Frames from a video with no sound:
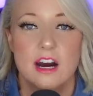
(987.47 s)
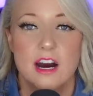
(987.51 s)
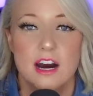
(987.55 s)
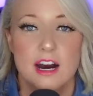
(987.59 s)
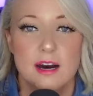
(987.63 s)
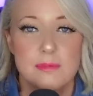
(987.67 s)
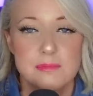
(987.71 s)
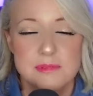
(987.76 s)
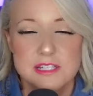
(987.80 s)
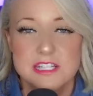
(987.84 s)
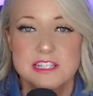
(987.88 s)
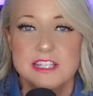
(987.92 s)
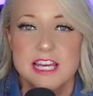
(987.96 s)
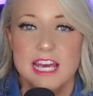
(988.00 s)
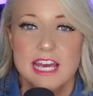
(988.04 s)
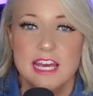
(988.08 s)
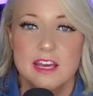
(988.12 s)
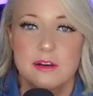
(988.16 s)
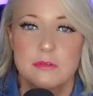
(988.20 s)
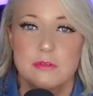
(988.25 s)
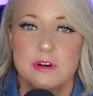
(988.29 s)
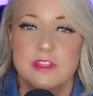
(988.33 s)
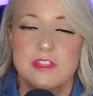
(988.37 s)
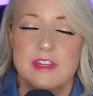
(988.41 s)
up to
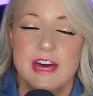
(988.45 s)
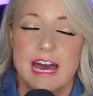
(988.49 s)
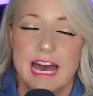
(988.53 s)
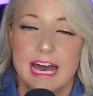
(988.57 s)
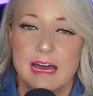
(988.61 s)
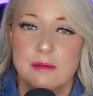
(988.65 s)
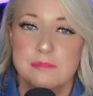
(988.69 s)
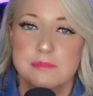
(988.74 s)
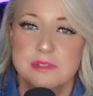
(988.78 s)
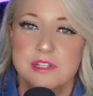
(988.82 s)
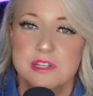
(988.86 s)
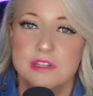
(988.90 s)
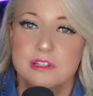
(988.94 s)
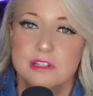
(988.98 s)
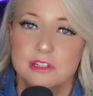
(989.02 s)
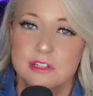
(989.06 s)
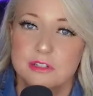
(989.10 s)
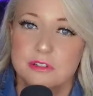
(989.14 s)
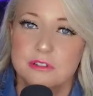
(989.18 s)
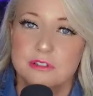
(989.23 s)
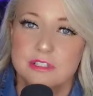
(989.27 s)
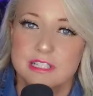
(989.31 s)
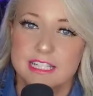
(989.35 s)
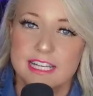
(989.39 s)
date with
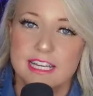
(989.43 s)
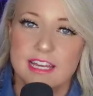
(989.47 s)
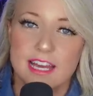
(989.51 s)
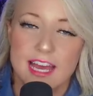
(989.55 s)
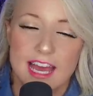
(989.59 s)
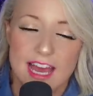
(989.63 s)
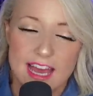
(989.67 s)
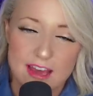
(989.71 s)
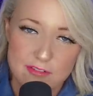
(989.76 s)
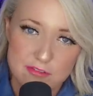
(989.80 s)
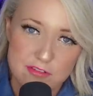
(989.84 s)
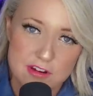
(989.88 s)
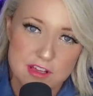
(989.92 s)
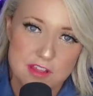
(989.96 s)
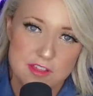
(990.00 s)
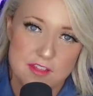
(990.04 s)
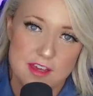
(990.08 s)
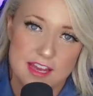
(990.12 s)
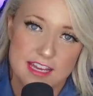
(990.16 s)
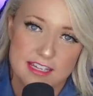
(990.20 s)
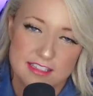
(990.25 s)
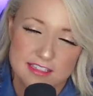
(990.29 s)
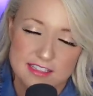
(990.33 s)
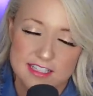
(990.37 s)
absolutely
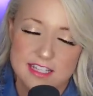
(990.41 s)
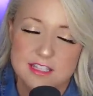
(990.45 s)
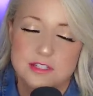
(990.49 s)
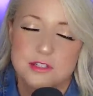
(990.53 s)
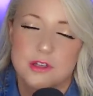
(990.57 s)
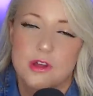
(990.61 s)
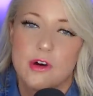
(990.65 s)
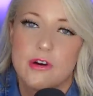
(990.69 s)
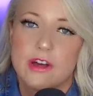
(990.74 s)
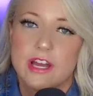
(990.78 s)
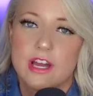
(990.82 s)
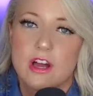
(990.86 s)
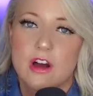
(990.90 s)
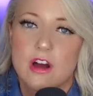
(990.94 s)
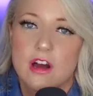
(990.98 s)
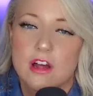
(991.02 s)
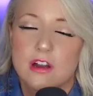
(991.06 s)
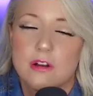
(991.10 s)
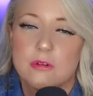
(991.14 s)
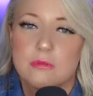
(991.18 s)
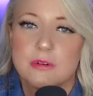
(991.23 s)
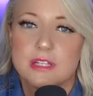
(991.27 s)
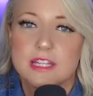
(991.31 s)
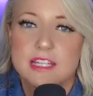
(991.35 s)
everything that's going on
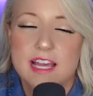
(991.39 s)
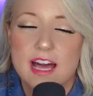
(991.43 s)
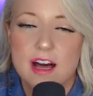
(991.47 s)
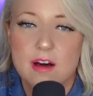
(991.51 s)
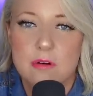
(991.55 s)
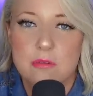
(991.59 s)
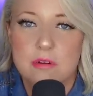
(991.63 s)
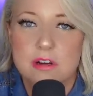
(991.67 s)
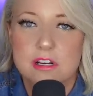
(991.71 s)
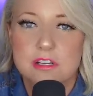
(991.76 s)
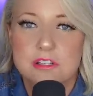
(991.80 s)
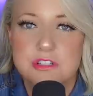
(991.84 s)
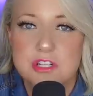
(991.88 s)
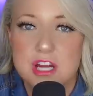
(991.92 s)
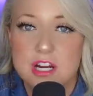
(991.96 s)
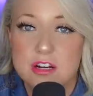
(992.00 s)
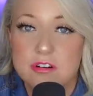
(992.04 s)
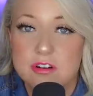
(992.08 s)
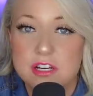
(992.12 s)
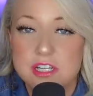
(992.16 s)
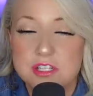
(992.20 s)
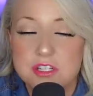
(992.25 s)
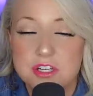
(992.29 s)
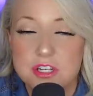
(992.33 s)
with the L Word
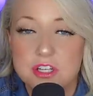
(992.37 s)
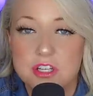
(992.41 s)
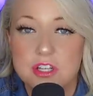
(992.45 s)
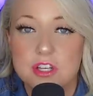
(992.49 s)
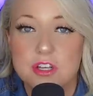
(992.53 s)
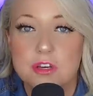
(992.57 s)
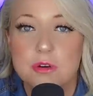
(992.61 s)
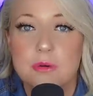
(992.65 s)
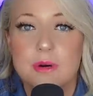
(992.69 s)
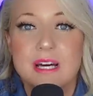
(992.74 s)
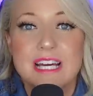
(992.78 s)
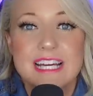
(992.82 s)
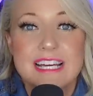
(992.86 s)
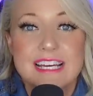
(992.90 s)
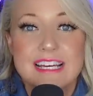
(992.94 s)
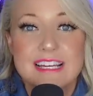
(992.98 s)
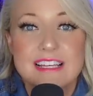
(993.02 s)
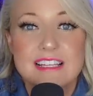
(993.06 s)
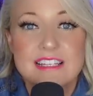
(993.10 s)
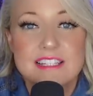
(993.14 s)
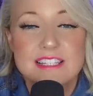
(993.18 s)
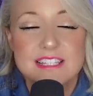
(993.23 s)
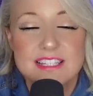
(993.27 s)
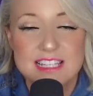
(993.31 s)
Generation Q
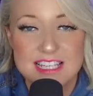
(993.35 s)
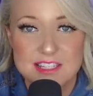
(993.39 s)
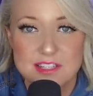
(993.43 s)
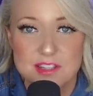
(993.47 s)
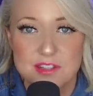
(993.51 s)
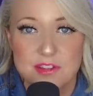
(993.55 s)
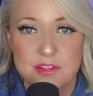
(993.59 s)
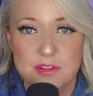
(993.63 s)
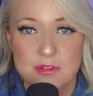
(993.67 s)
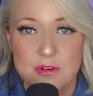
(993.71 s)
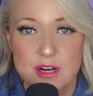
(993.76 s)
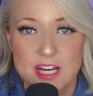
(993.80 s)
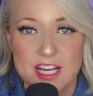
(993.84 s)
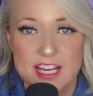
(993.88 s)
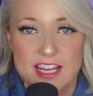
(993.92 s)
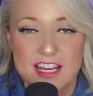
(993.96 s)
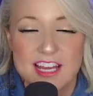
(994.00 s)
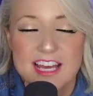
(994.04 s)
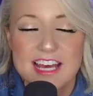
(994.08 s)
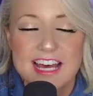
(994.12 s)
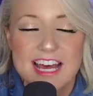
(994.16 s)
Season 3.